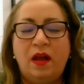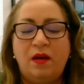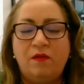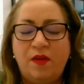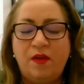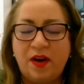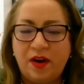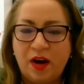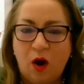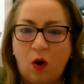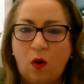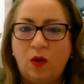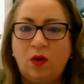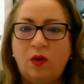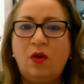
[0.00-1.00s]
very
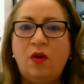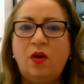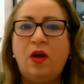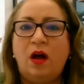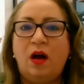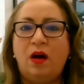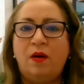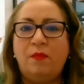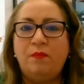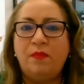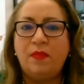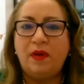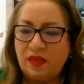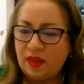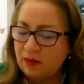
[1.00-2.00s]
old.
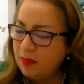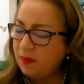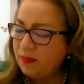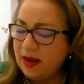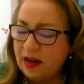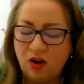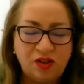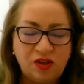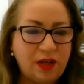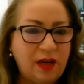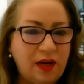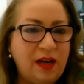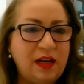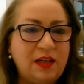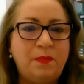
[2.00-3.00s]
There may be a
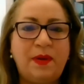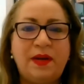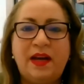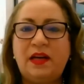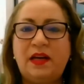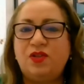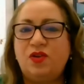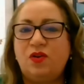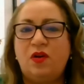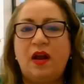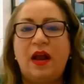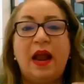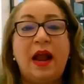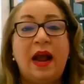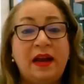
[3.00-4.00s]
logical explanation,
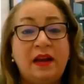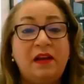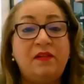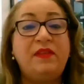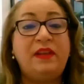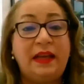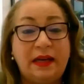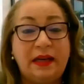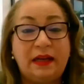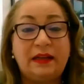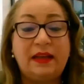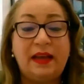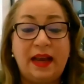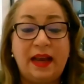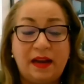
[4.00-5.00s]
and if needed, get